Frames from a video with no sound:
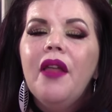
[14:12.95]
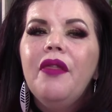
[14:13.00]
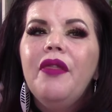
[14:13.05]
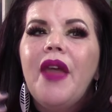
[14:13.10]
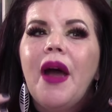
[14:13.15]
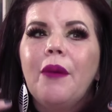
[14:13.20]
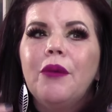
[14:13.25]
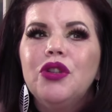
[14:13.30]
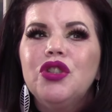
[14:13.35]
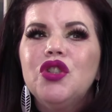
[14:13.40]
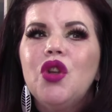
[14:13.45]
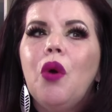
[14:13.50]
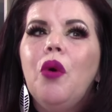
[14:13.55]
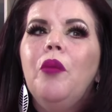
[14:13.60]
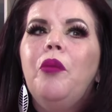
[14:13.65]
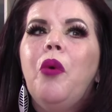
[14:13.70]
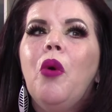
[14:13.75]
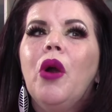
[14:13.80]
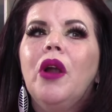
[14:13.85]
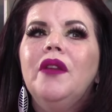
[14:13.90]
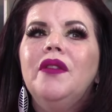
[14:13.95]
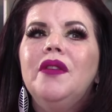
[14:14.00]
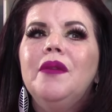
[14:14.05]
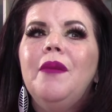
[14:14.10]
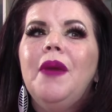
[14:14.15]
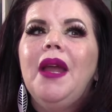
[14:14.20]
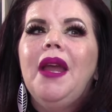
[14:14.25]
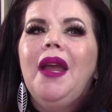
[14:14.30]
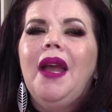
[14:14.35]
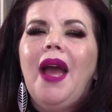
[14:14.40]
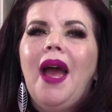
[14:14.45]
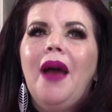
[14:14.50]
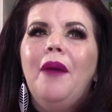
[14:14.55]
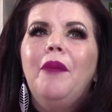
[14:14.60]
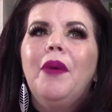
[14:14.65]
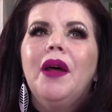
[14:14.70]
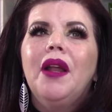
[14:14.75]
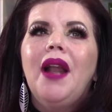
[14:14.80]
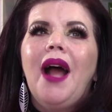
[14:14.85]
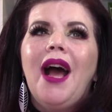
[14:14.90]
that were so important to me.
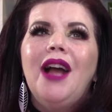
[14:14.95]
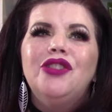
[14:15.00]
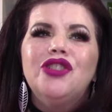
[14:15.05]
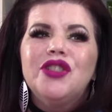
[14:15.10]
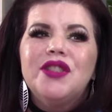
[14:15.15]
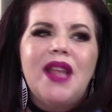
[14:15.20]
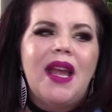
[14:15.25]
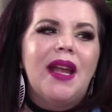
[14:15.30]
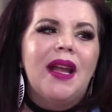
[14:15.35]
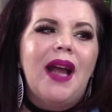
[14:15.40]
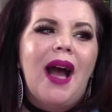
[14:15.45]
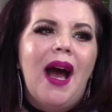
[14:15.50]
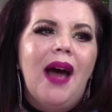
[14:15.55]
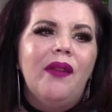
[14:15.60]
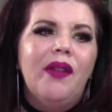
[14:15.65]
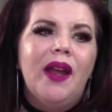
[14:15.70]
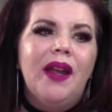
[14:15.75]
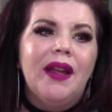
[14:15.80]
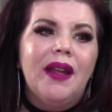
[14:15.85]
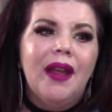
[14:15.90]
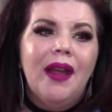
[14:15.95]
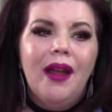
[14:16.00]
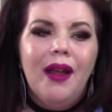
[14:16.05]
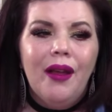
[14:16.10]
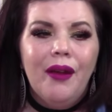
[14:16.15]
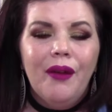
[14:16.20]
But I just thank God, like,